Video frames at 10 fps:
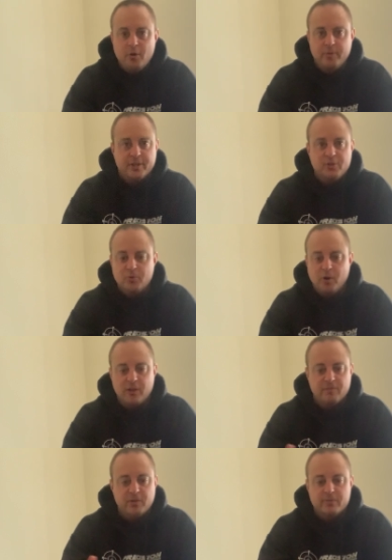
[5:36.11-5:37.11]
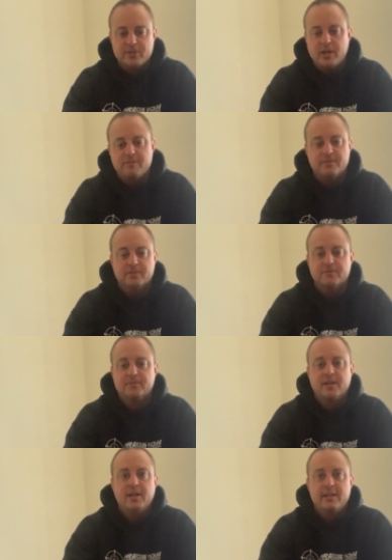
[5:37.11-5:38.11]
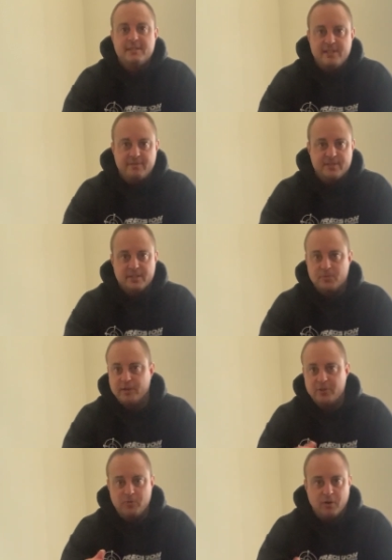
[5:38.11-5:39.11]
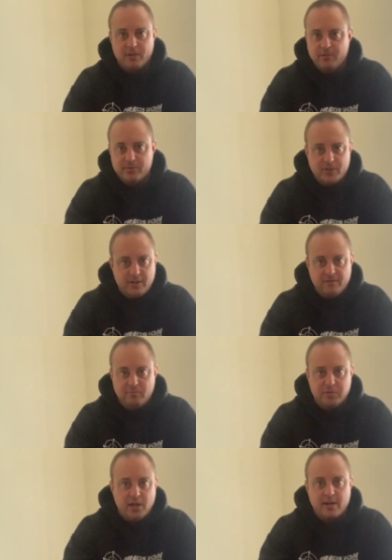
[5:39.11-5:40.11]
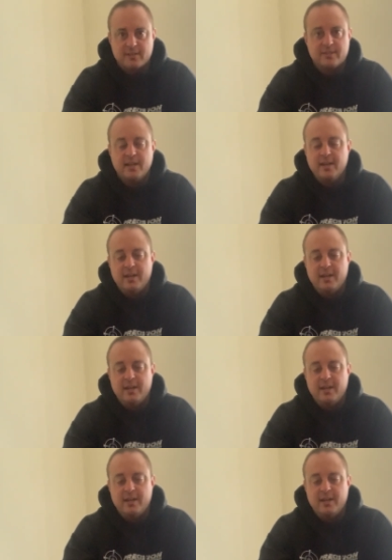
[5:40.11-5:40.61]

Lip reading: We can do all of those off of deficits. We can do all of those off of blocks.